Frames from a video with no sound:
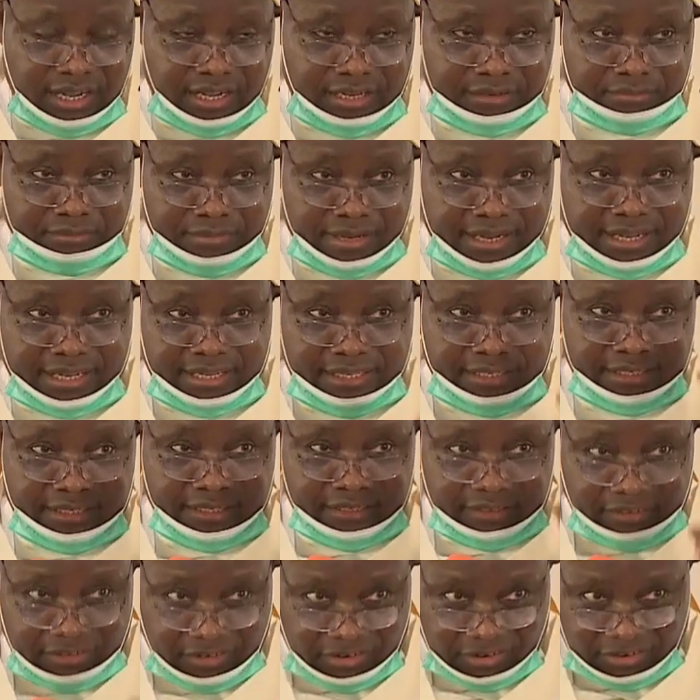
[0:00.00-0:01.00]
and
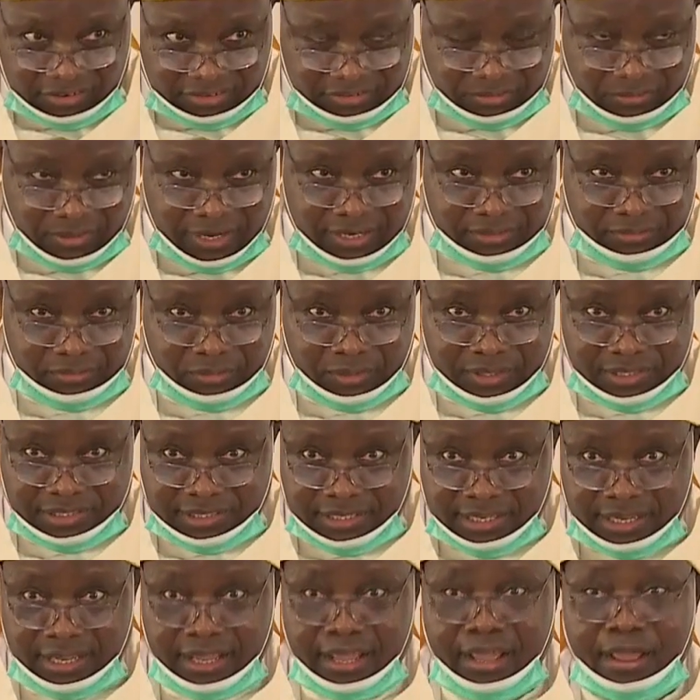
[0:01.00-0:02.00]
my God. What do
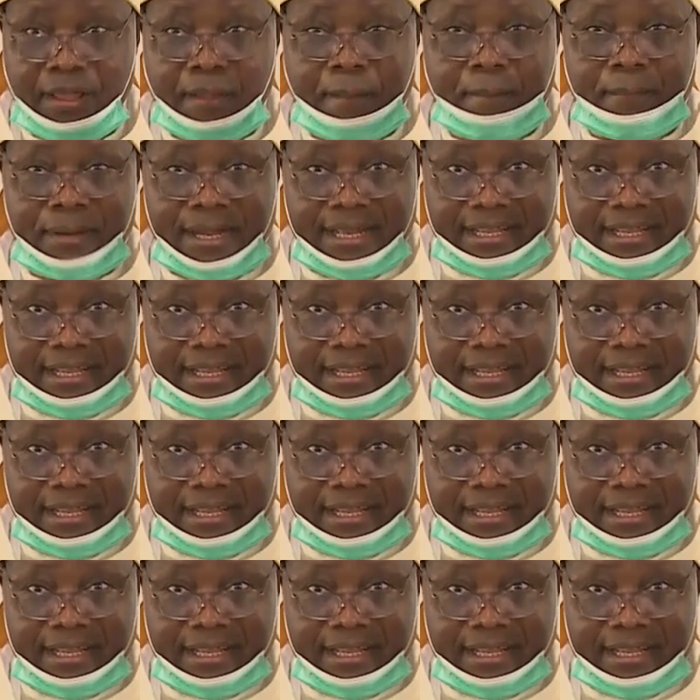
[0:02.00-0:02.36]
we say?